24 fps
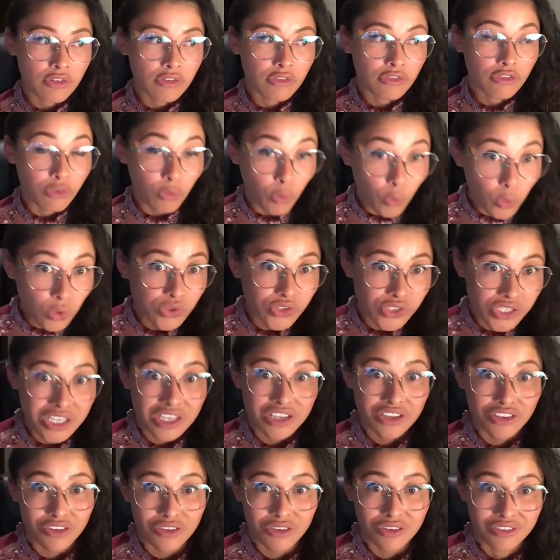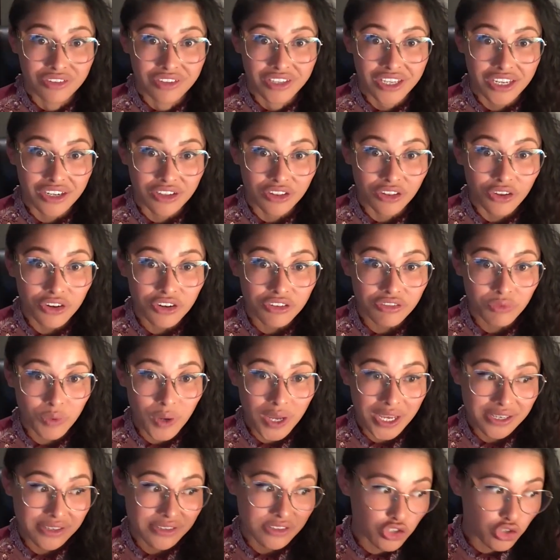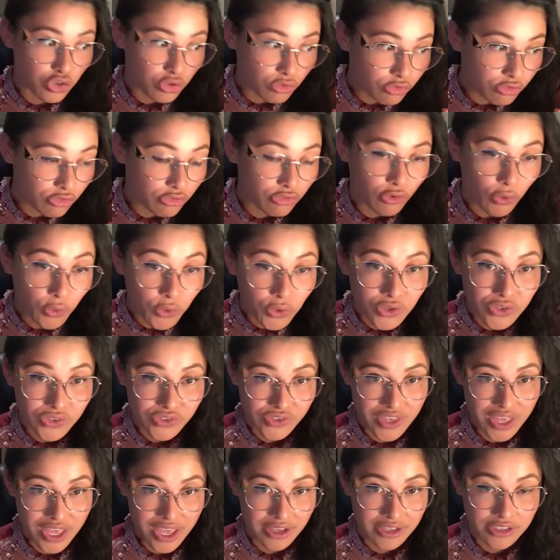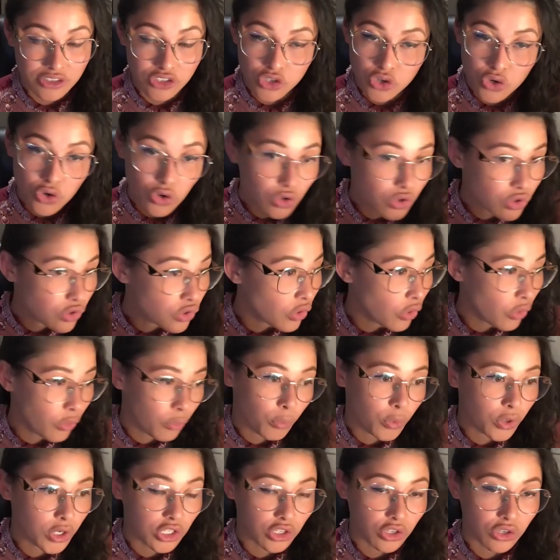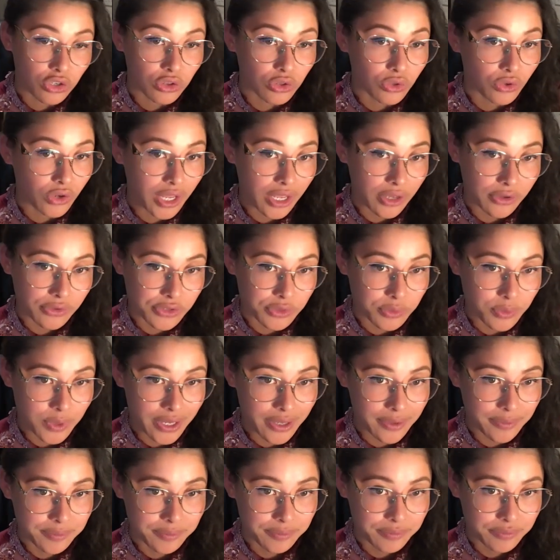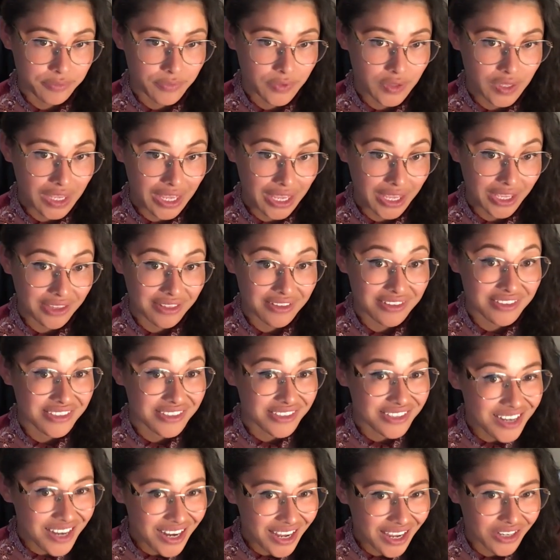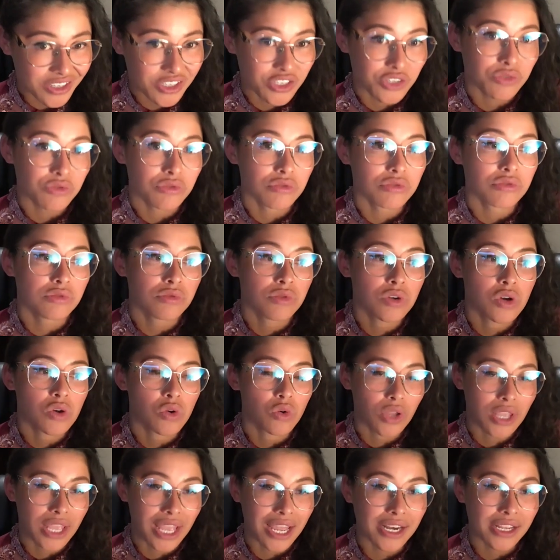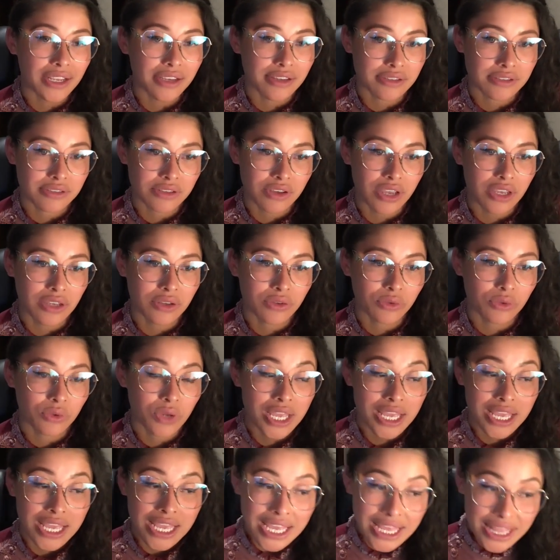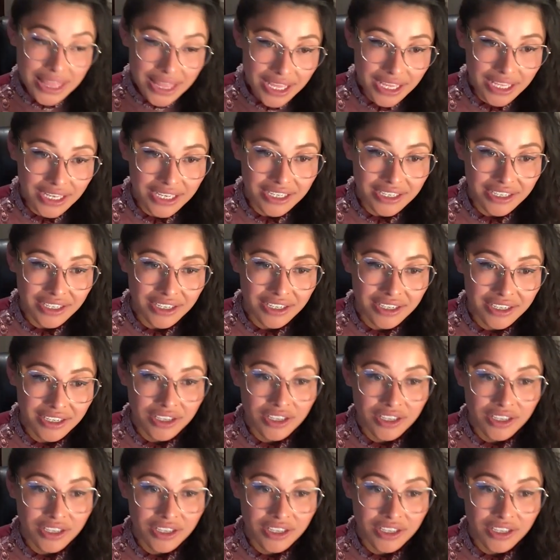forcing you in a lot of ways to focus there. It's not wanting you to look elsewhere. Okay. This is a natural, organic cycle. Then